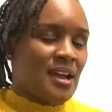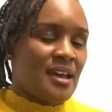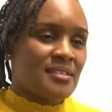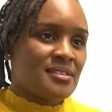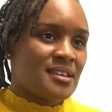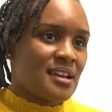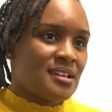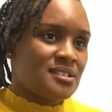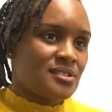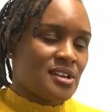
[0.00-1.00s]
other thing
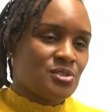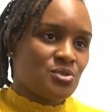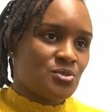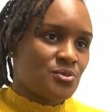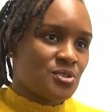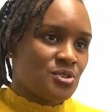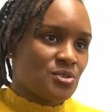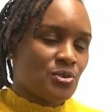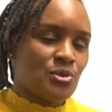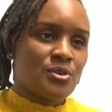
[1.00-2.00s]
I tried to do was,
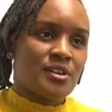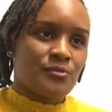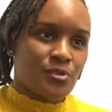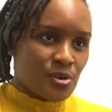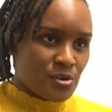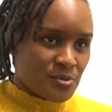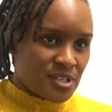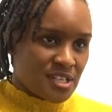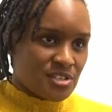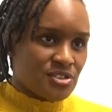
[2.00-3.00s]
looking for
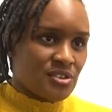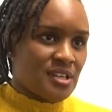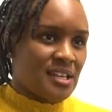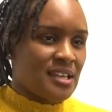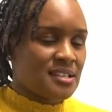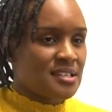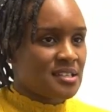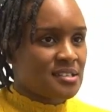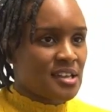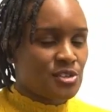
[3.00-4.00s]
accommodation and getting
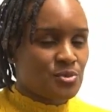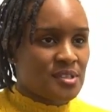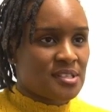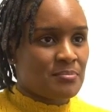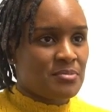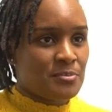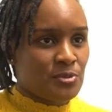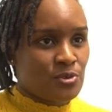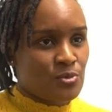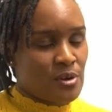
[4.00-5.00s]
in touch with some
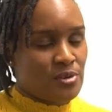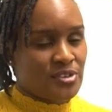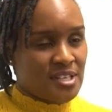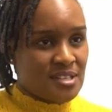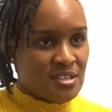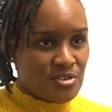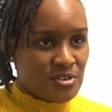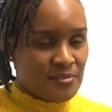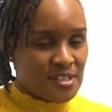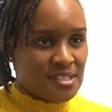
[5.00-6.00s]
people who are already in the
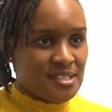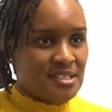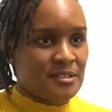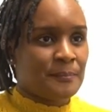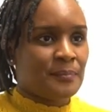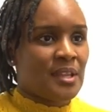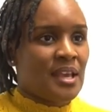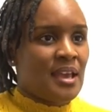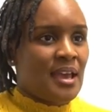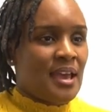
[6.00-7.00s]
university.
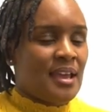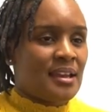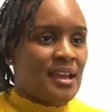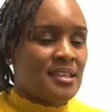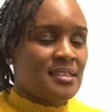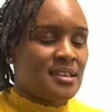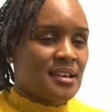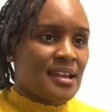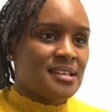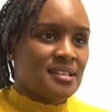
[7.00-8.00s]
And I
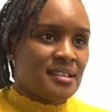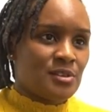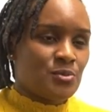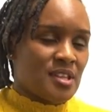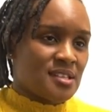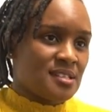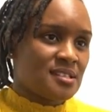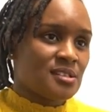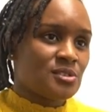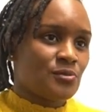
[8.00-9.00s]
think I did that with the
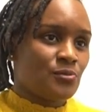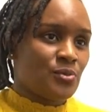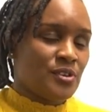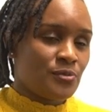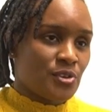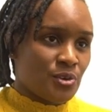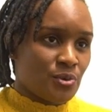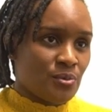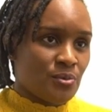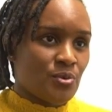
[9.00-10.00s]
assistance of
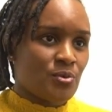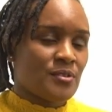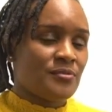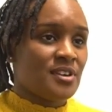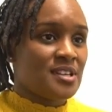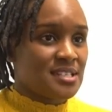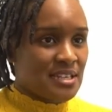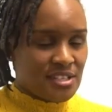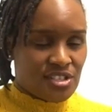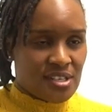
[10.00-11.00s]
We4U, who were very
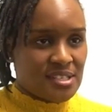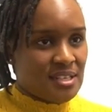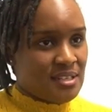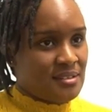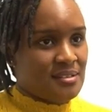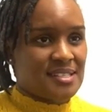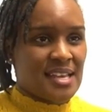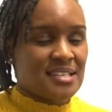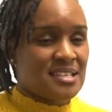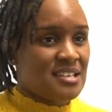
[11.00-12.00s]
diligent in
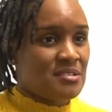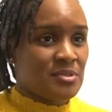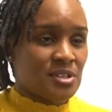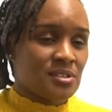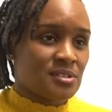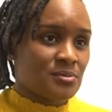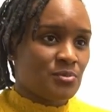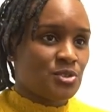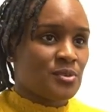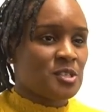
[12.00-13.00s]
sending emails,
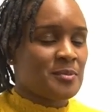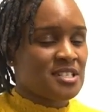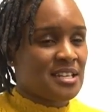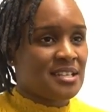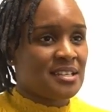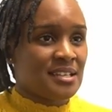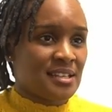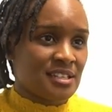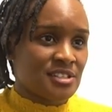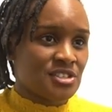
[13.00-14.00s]
which were especially in
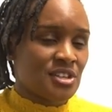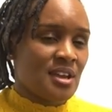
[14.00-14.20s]
English,